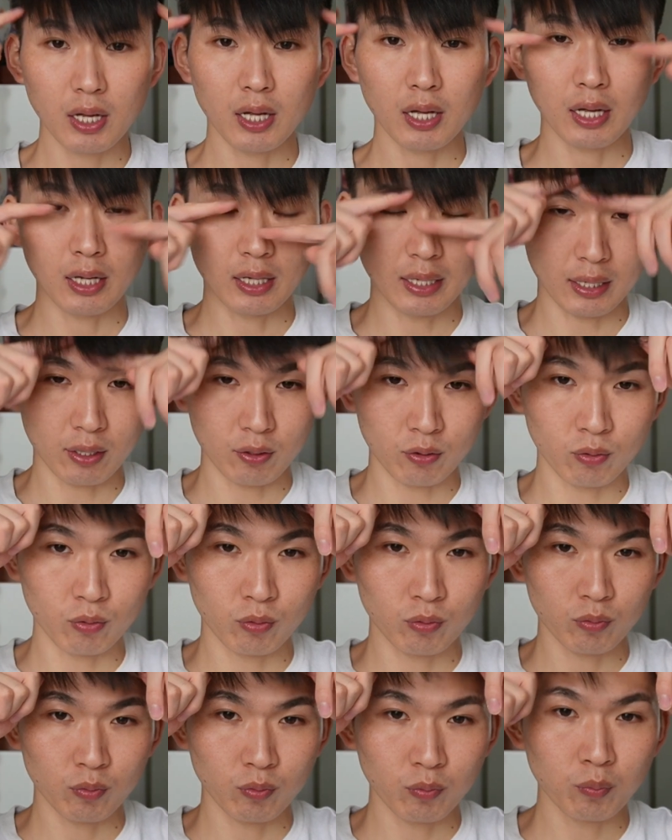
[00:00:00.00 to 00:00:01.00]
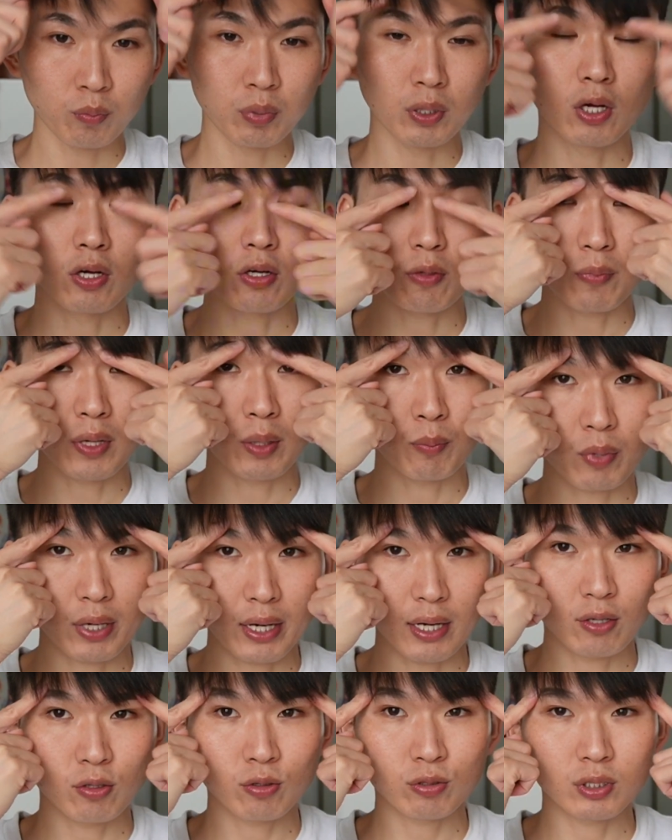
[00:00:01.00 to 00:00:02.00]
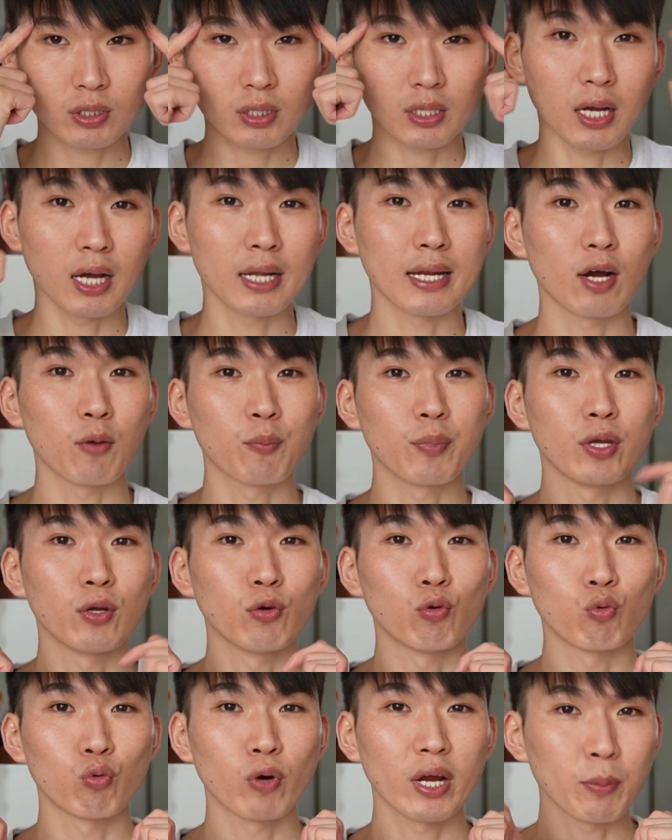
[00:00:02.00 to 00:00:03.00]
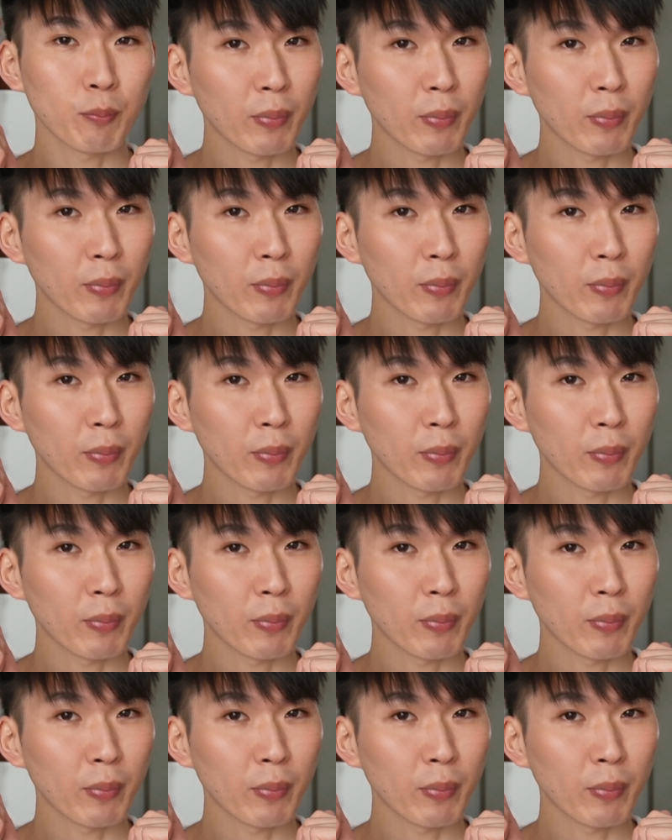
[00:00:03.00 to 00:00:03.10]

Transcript: and I'll block my brows and I'll be right